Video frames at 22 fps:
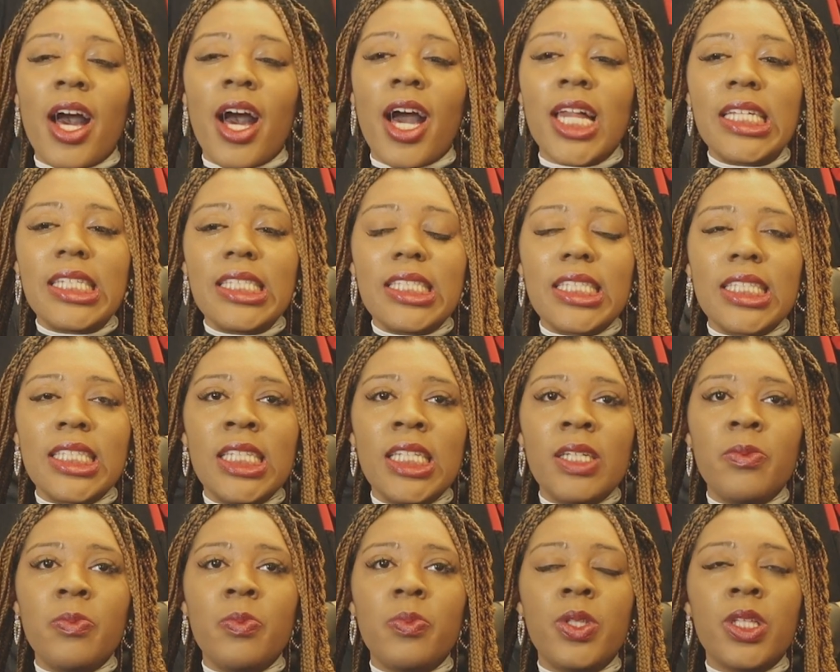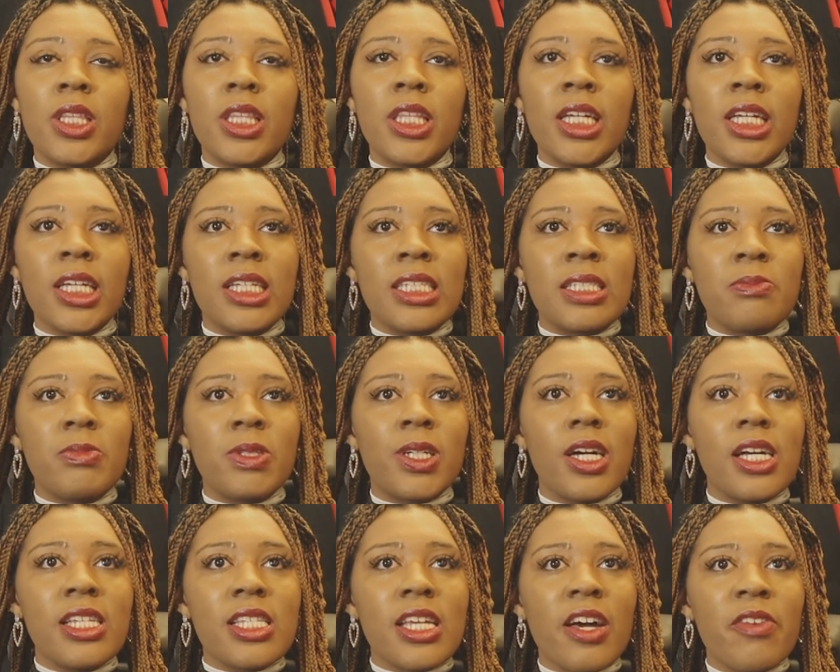Honestly, the thing is,
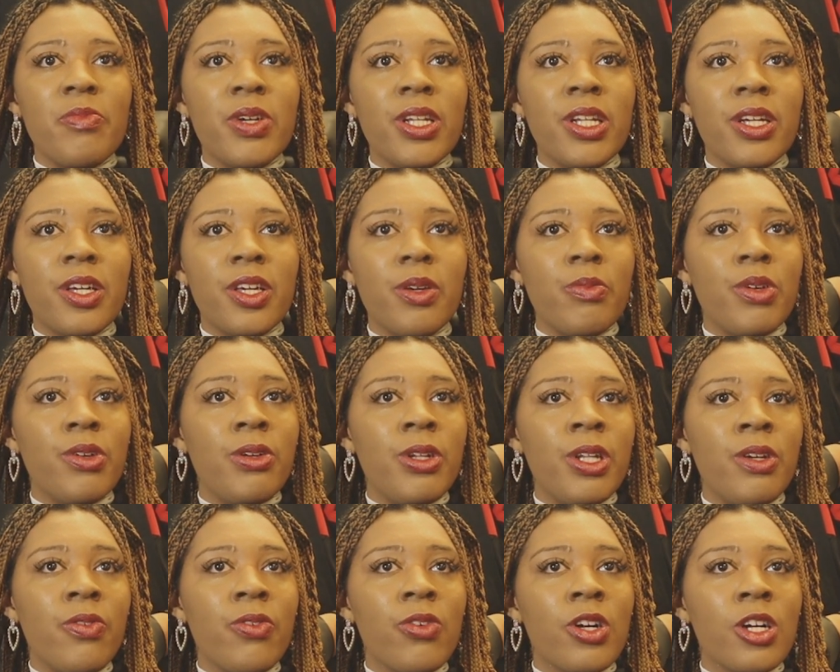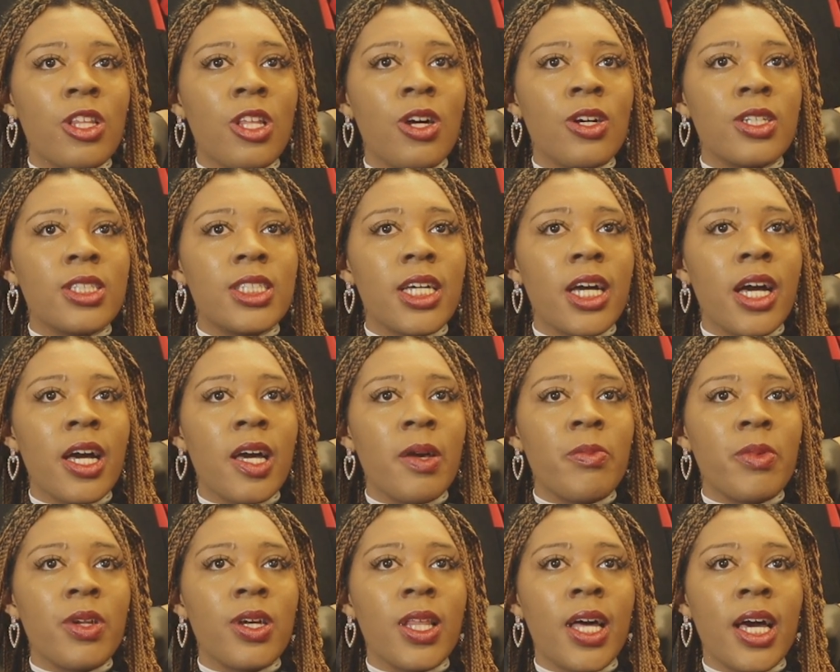because I've been in community for a long
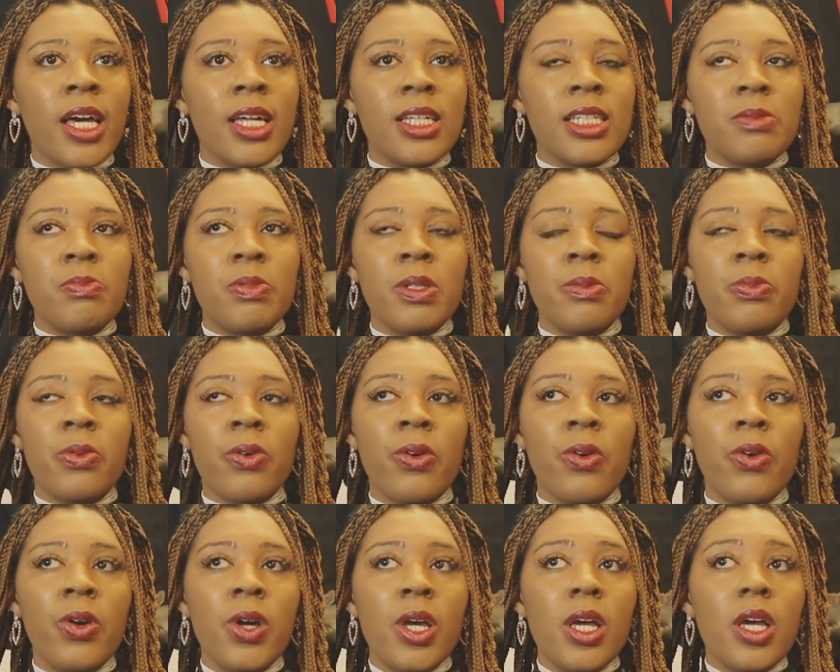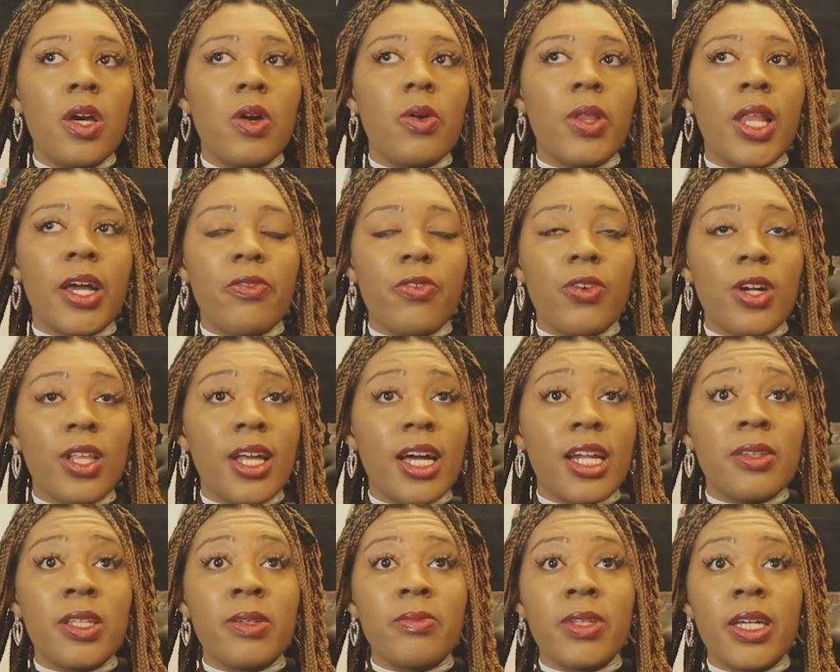time, and a lot of these people, like for a
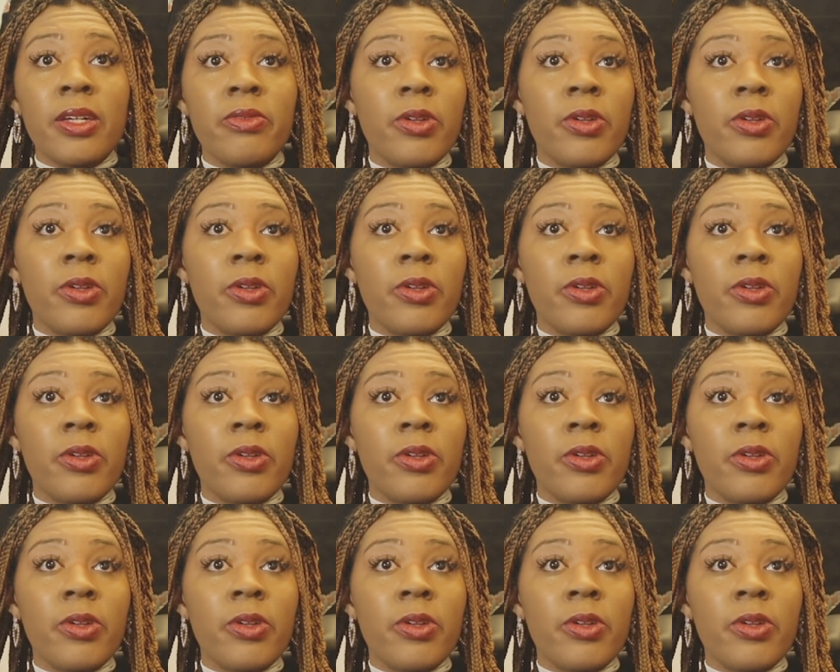lot of them, they've